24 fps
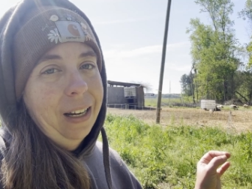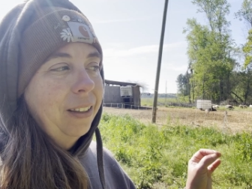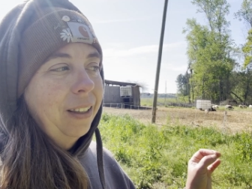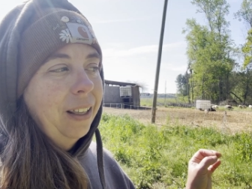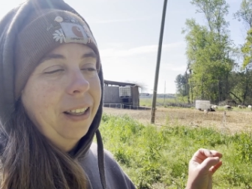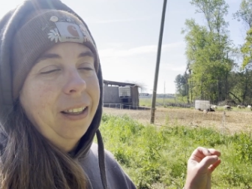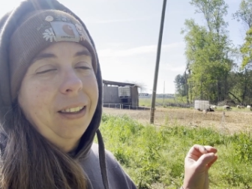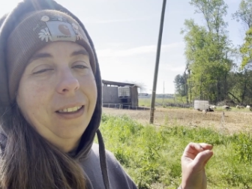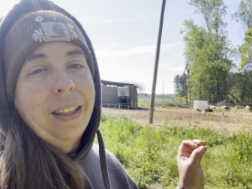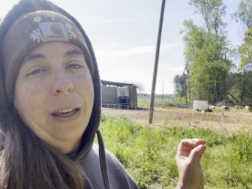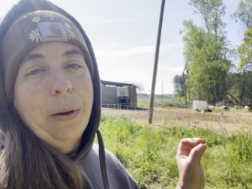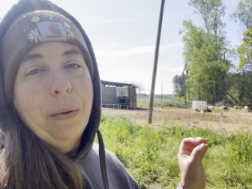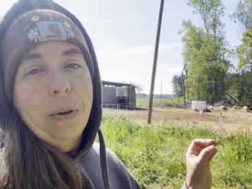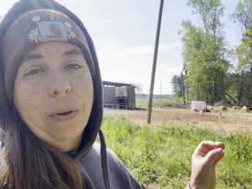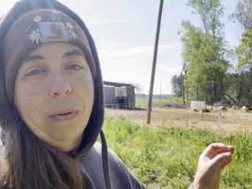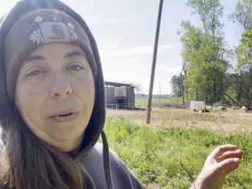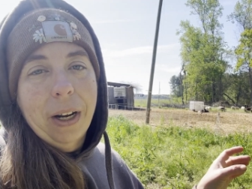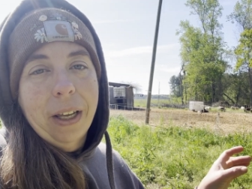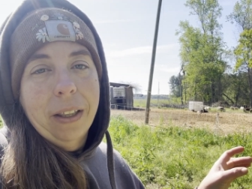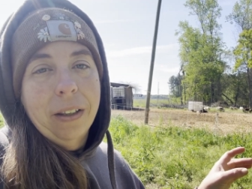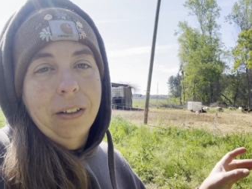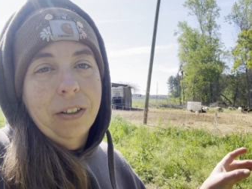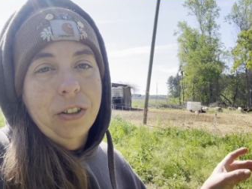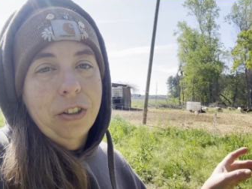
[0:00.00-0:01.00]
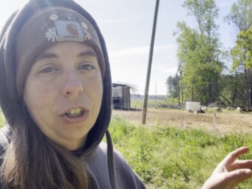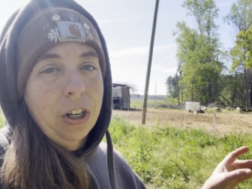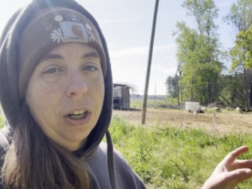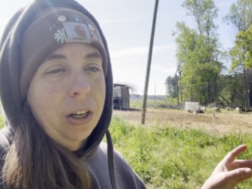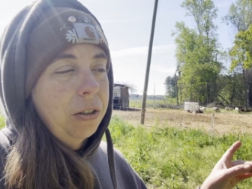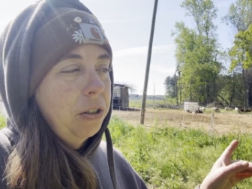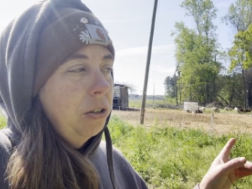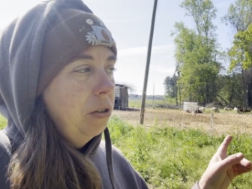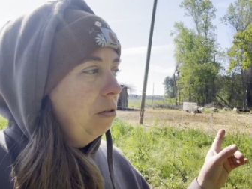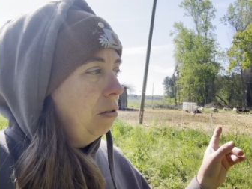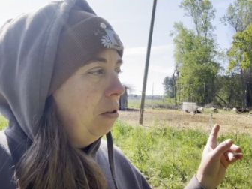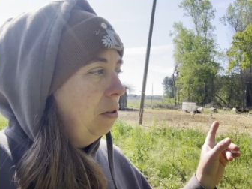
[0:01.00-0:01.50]
that they would rather
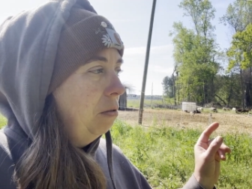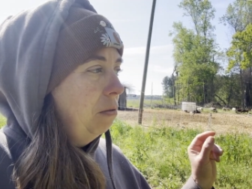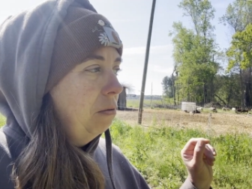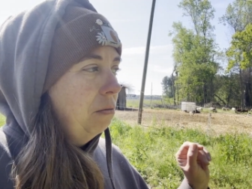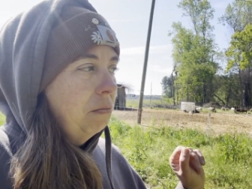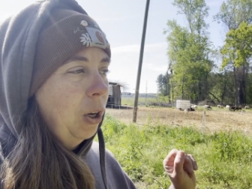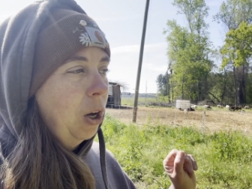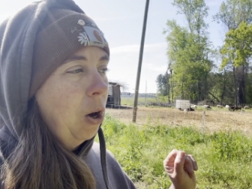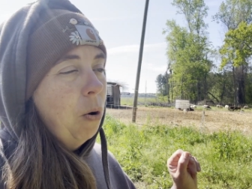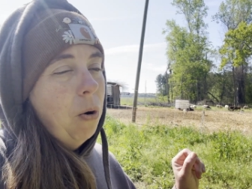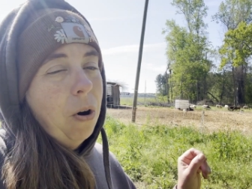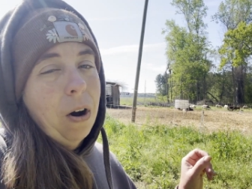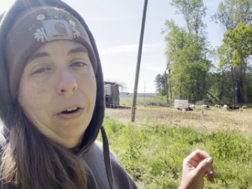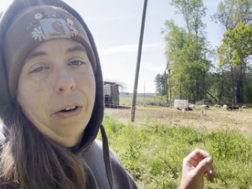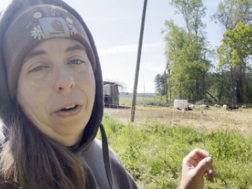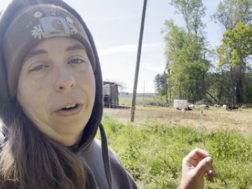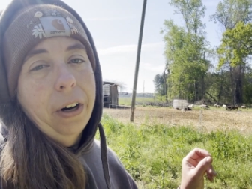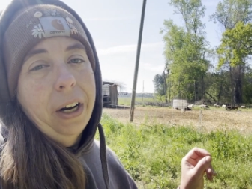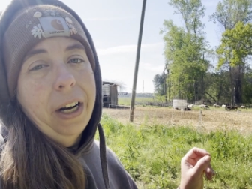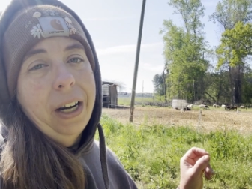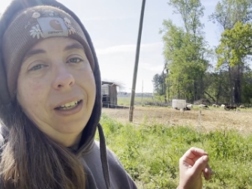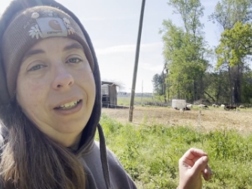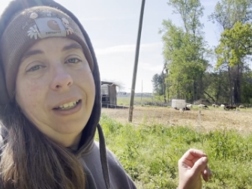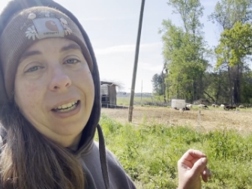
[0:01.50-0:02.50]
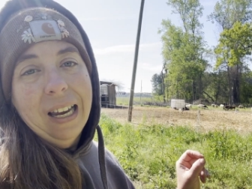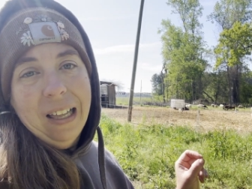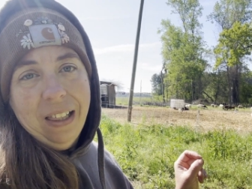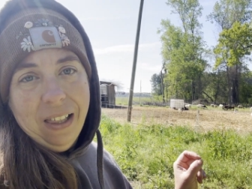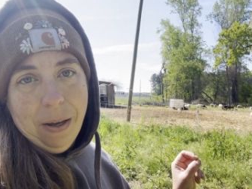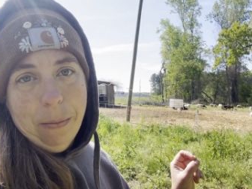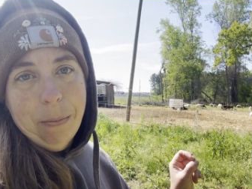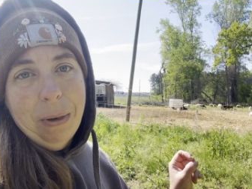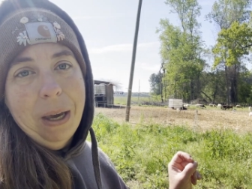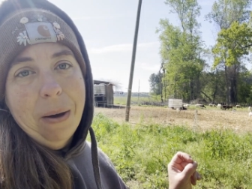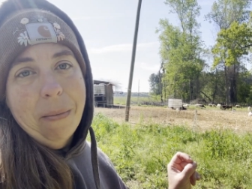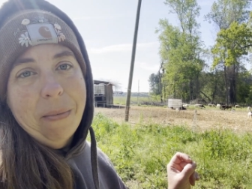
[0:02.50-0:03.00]
just go hungry and yell
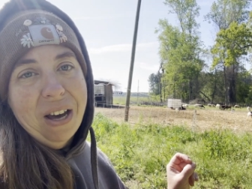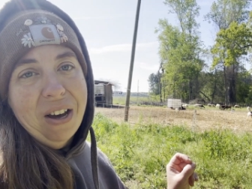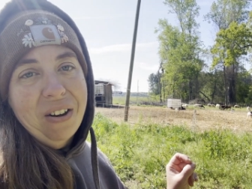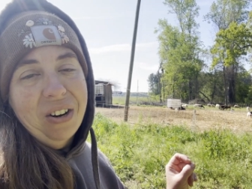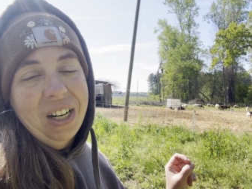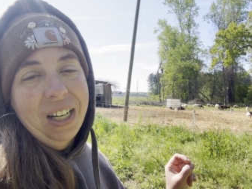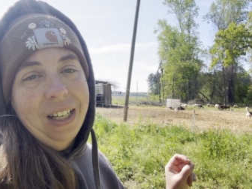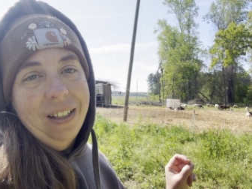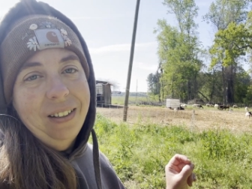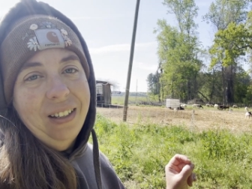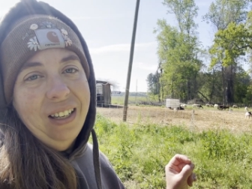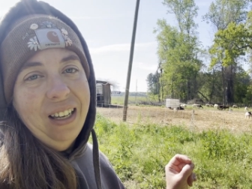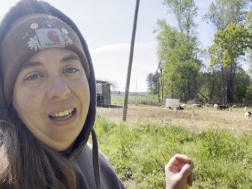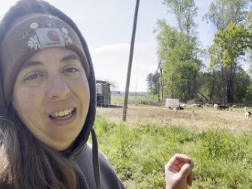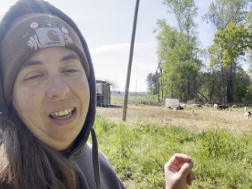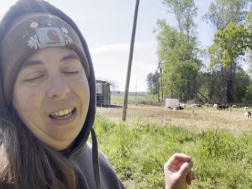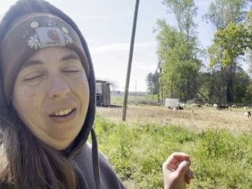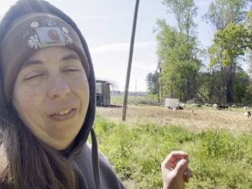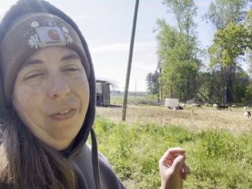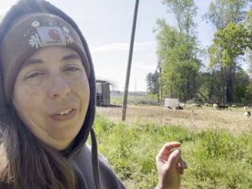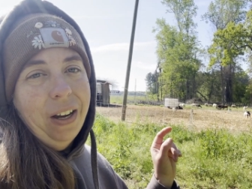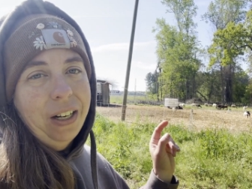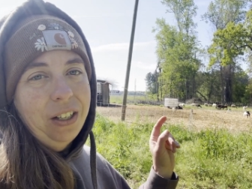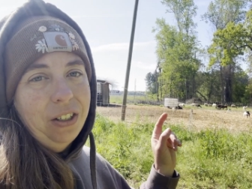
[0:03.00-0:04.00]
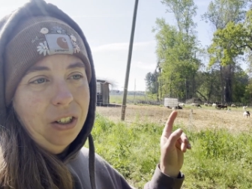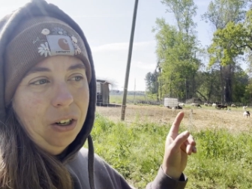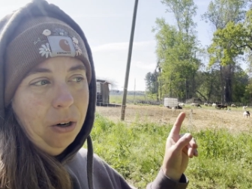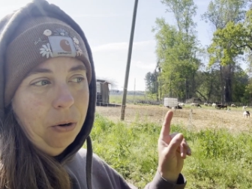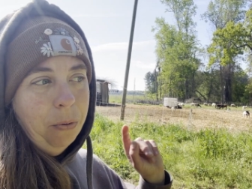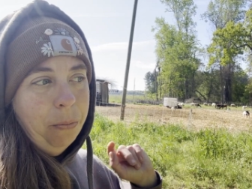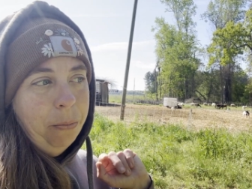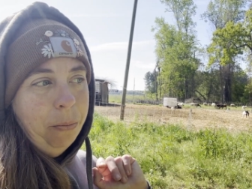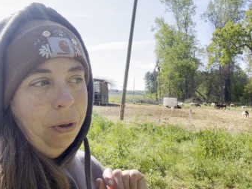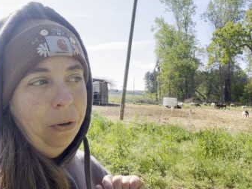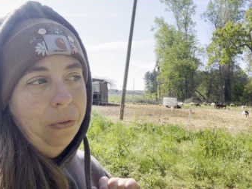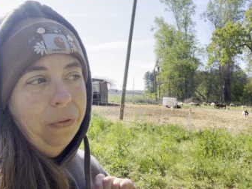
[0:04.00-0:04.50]
at me about it if I
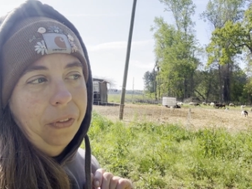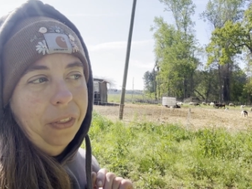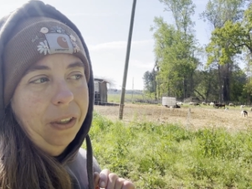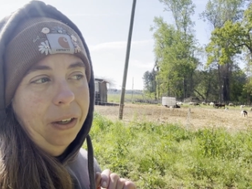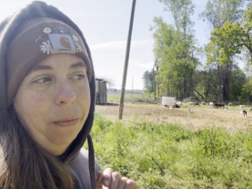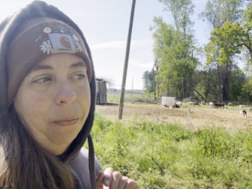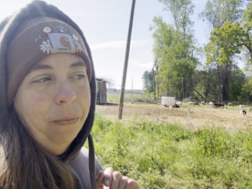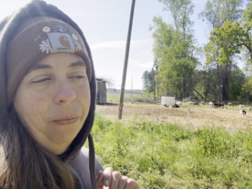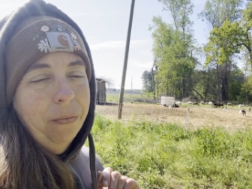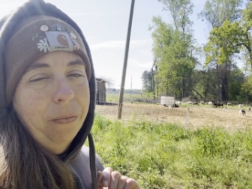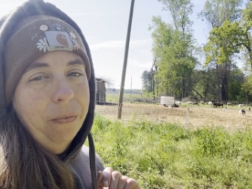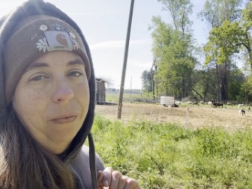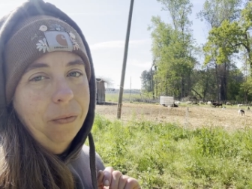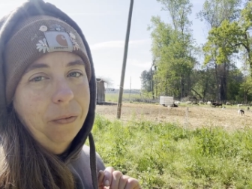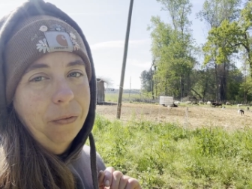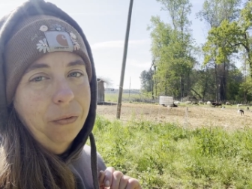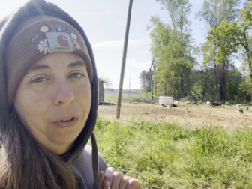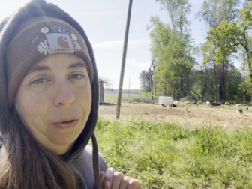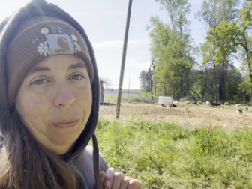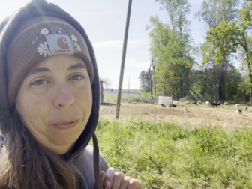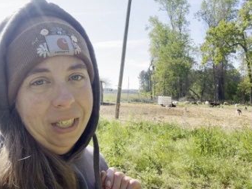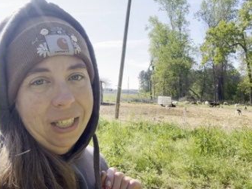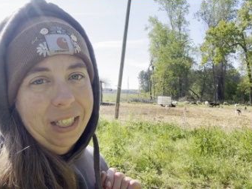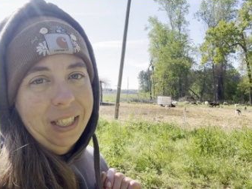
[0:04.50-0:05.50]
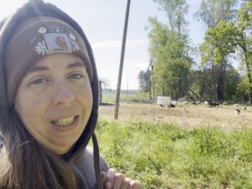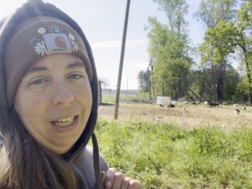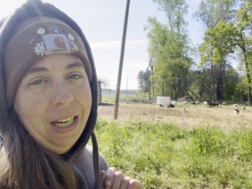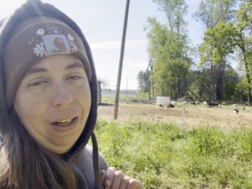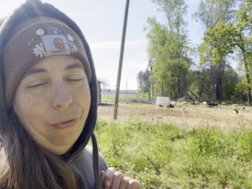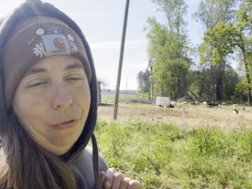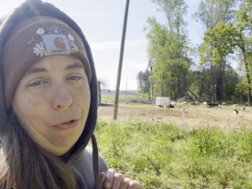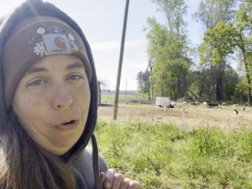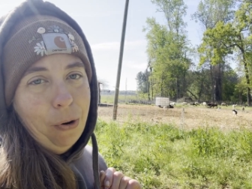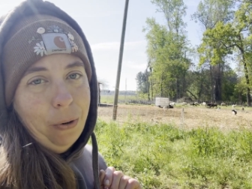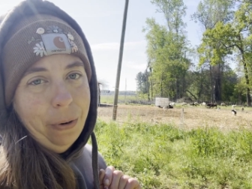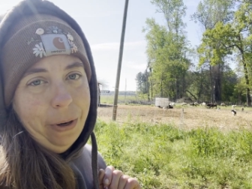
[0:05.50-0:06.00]
don't move them from this day
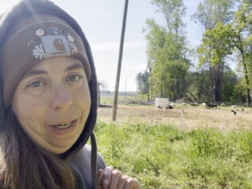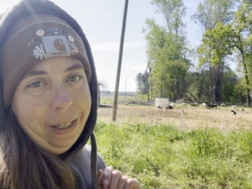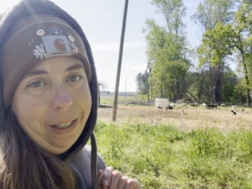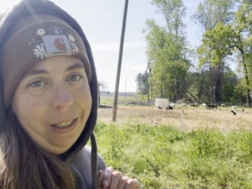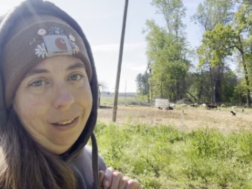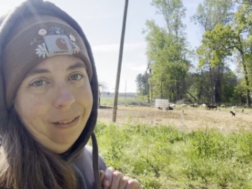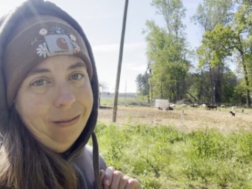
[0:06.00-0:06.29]
forward.